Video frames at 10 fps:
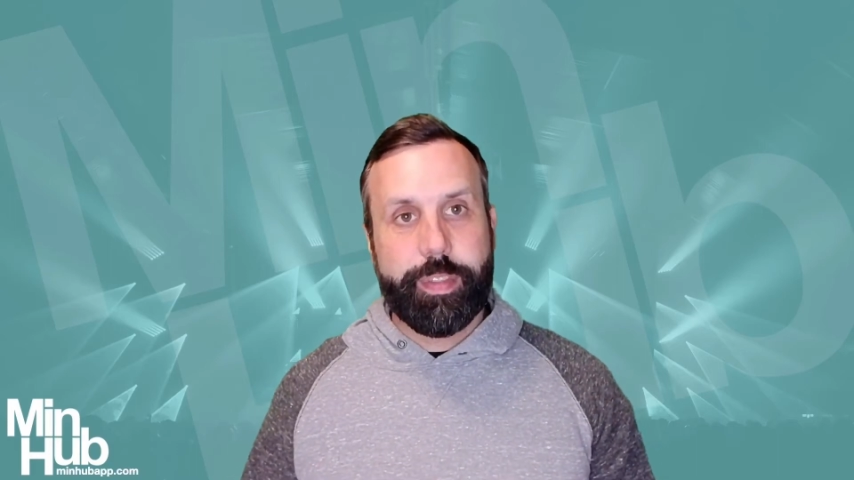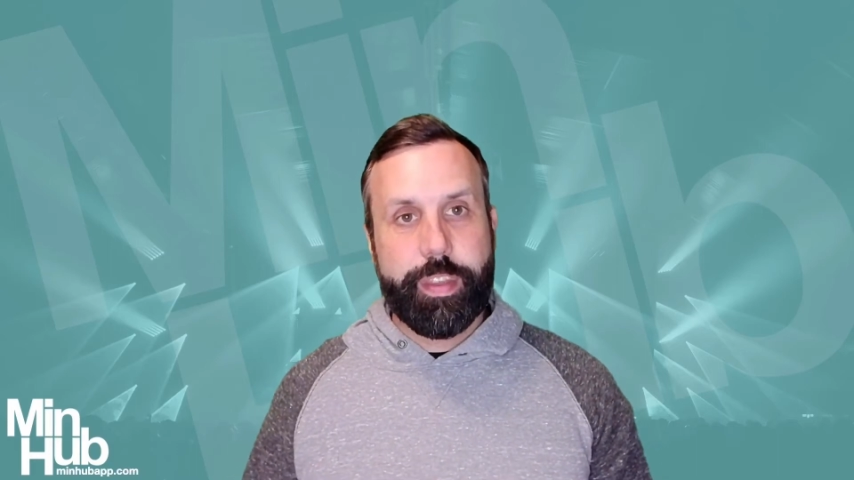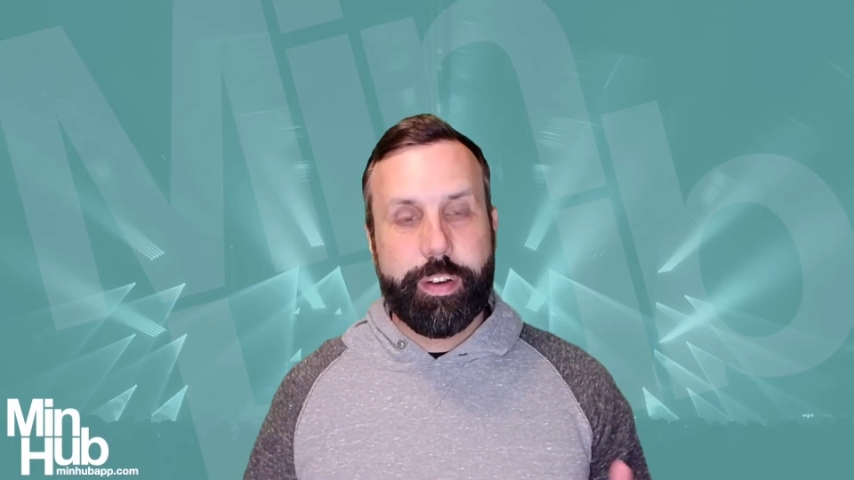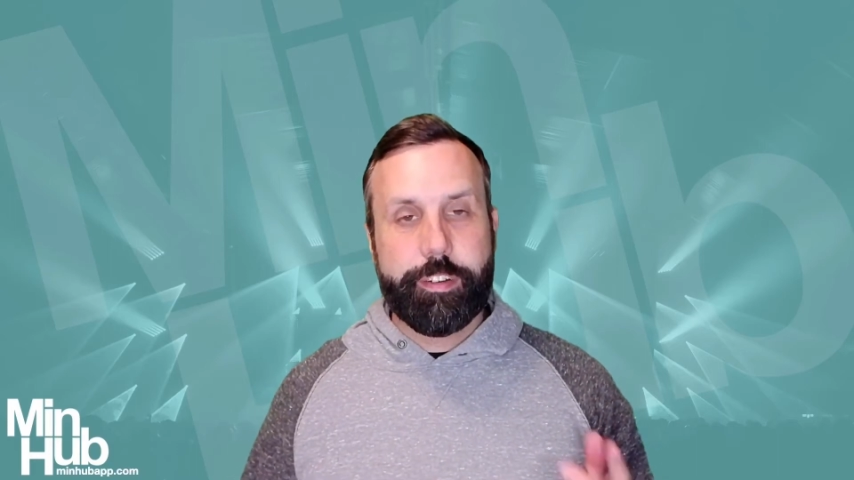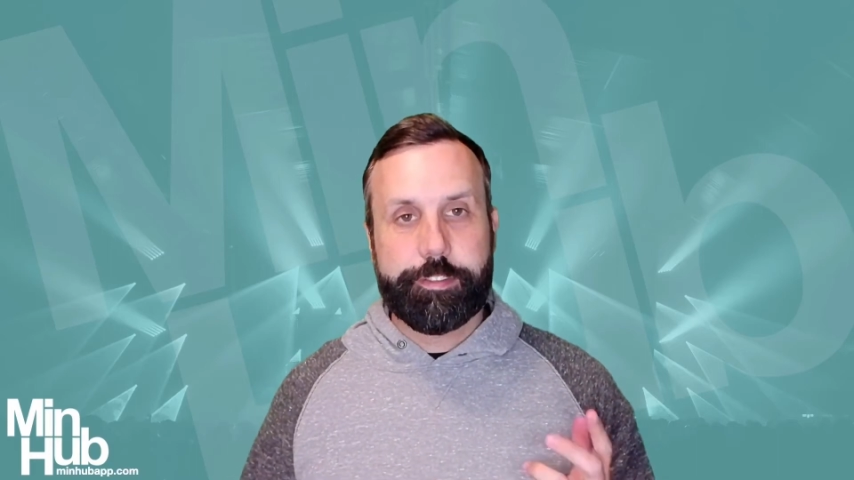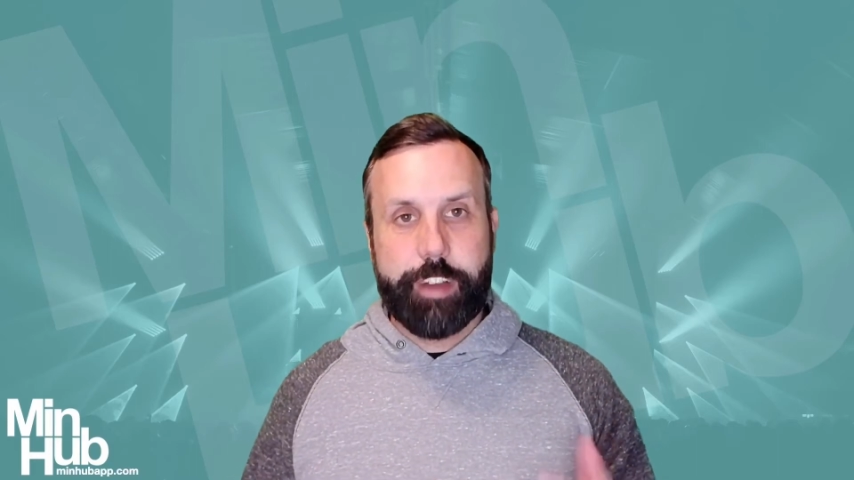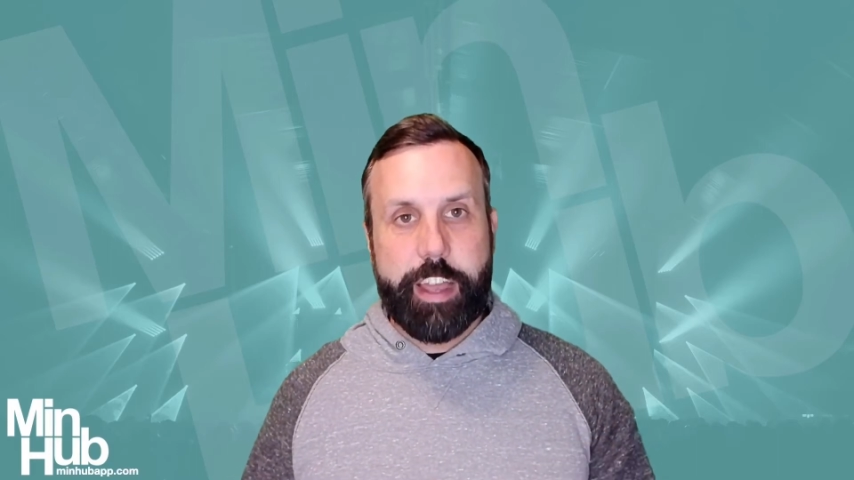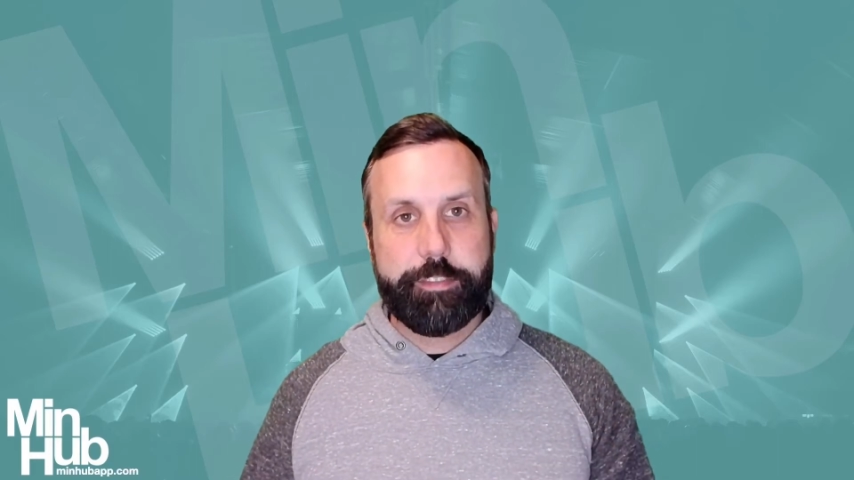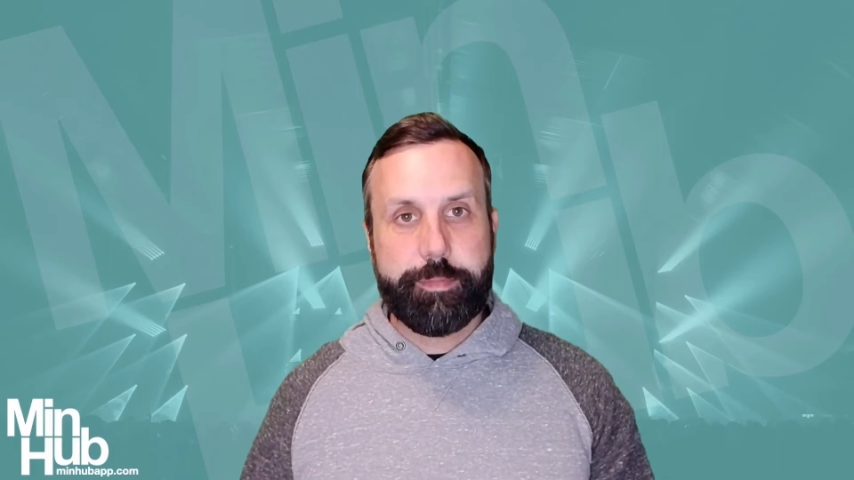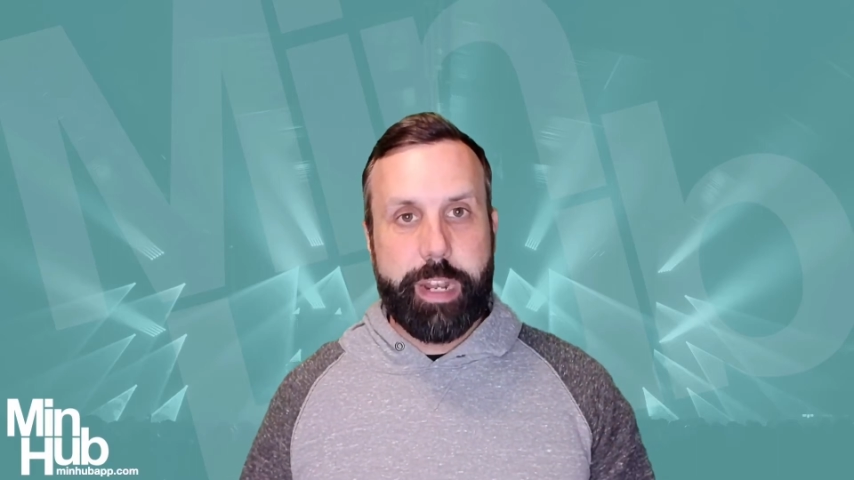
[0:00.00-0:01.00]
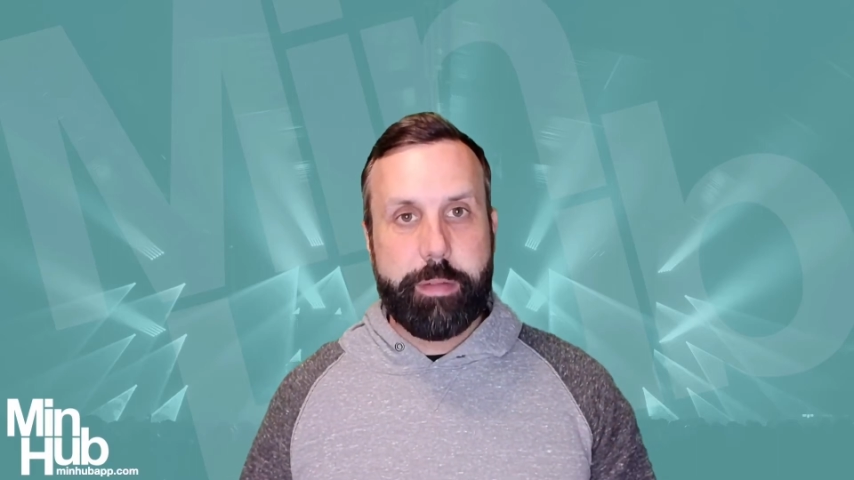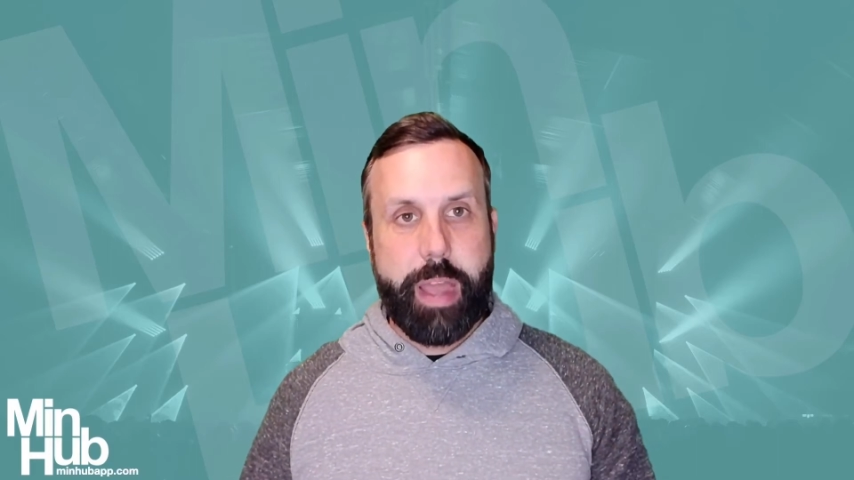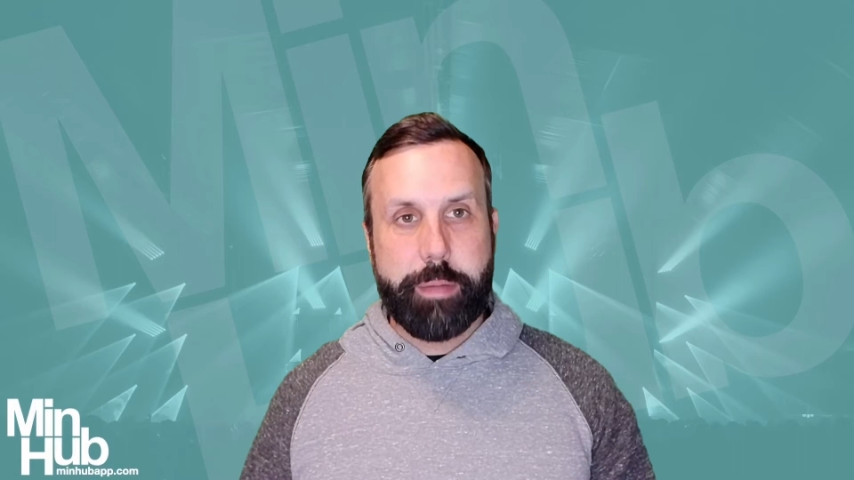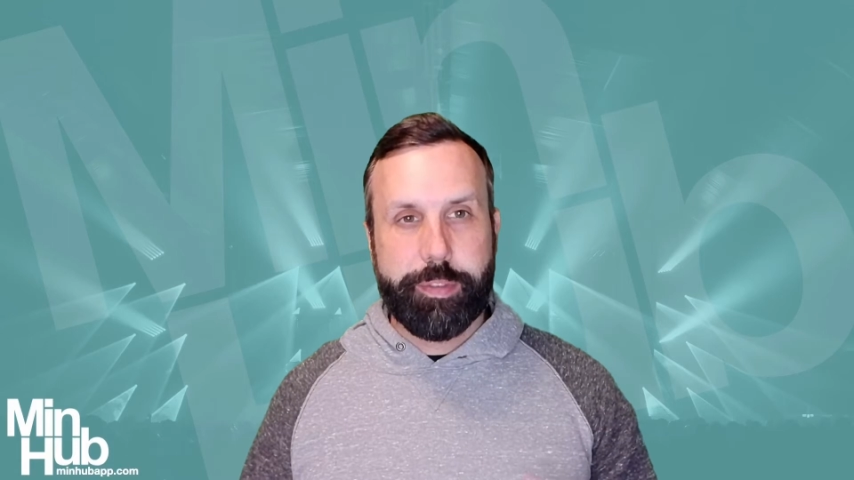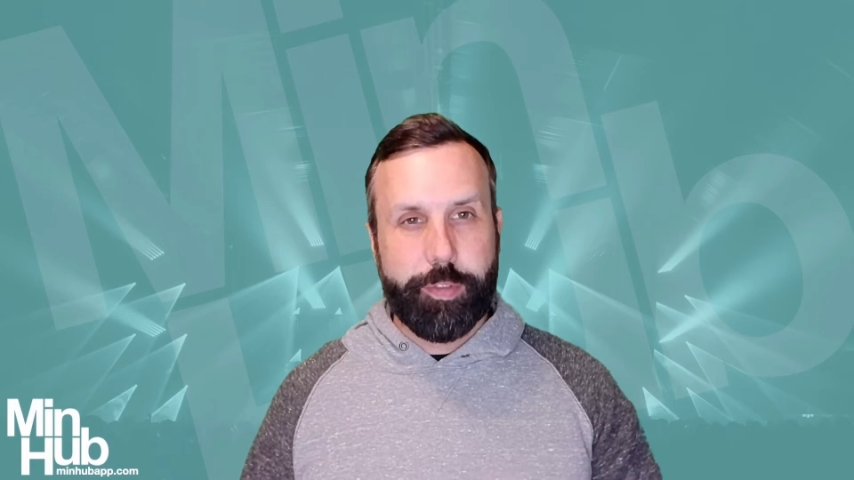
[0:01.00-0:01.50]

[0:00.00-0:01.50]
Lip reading: There are 5 MinHub Apps,